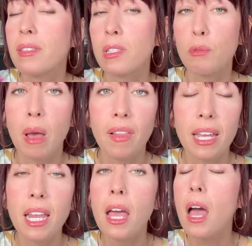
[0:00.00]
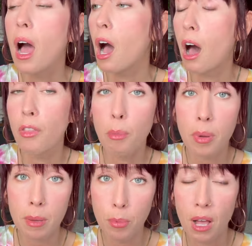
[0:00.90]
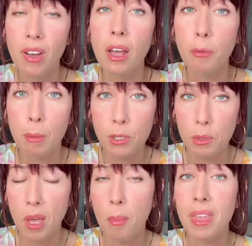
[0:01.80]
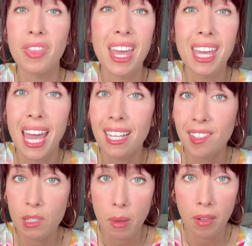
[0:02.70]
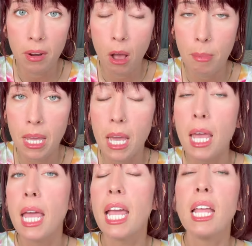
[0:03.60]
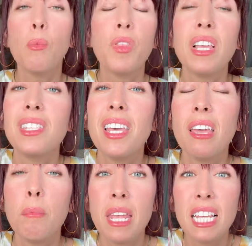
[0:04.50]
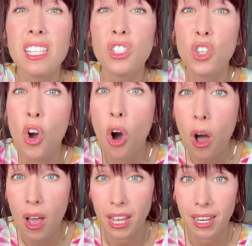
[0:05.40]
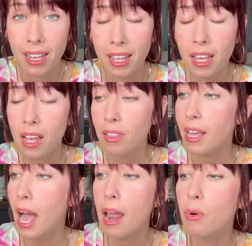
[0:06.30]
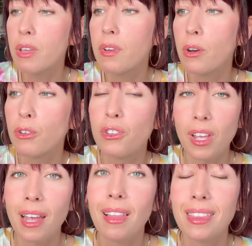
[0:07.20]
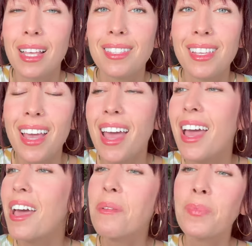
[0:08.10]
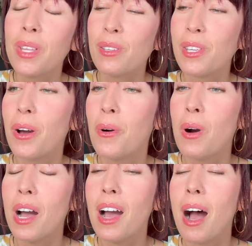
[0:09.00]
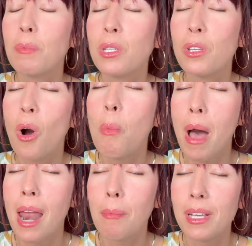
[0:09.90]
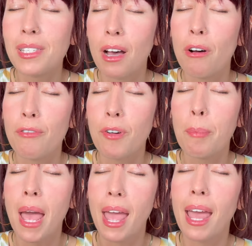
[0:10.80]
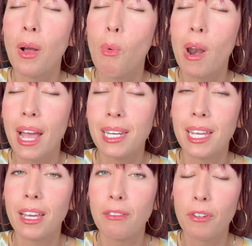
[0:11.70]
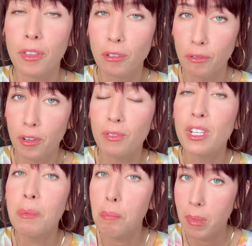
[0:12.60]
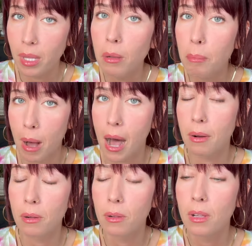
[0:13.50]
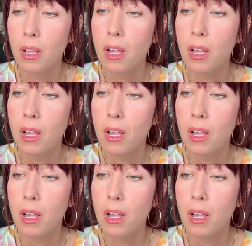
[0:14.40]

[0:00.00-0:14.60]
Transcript: smell it. Other people, I've had other people smell me. They can't smell it on me. It, within ten minutes, it's gone. Like, I don't even understand. Like that's, so I'm so mad at myself for paying what I did for this fifty mil bottle